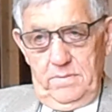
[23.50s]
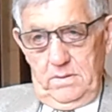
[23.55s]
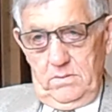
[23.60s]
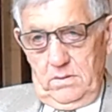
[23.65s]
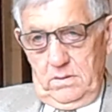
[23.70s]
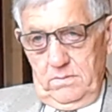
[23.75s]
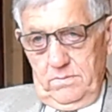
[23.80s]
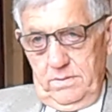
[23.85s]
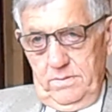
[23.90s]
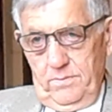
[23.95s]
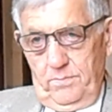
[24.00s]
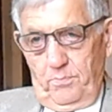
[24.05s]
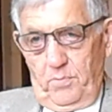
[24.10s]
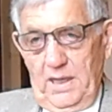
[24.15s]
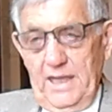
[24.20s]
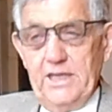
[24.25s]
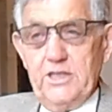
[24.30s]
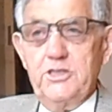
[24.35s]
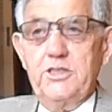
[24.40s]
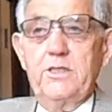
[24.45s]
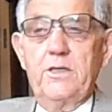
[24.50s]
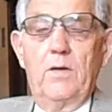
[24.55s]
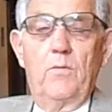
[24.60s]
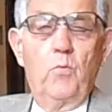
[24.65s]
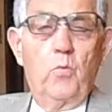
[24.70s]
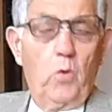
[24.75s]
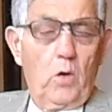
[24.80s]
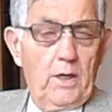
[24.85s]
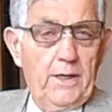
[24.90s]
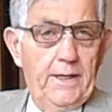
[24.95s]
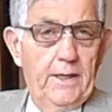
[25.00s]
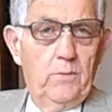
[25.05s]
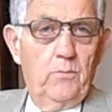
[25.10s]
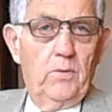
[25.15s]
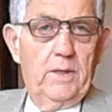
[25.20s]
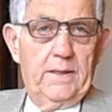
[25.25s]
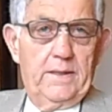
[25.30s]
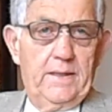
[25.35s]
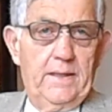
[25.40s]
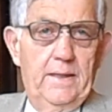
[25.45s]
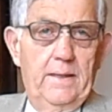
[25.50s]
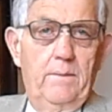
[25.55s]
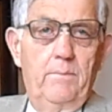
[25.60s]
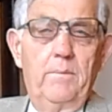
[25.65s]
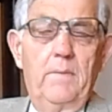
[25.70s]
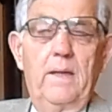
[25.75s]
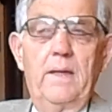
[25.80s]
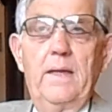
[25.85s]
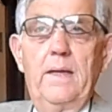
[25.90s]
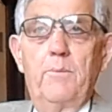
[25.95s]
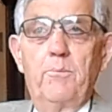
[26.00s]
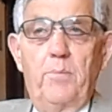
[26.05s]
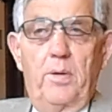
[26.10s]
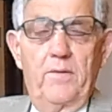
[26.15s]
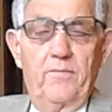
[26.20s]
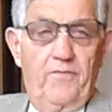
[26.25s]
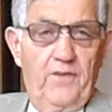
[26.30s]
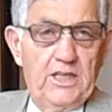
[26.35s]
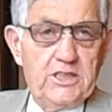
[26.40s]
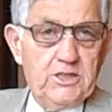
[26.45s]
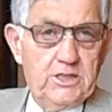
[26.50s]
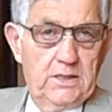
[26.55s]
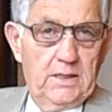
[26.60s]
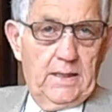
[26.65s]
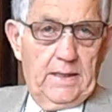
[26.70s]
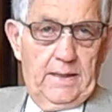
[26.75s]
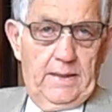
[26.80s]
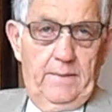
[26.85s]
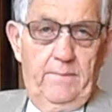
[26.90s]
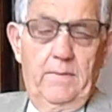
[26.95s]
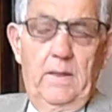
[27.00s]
uh, pleasure of working with him professionally.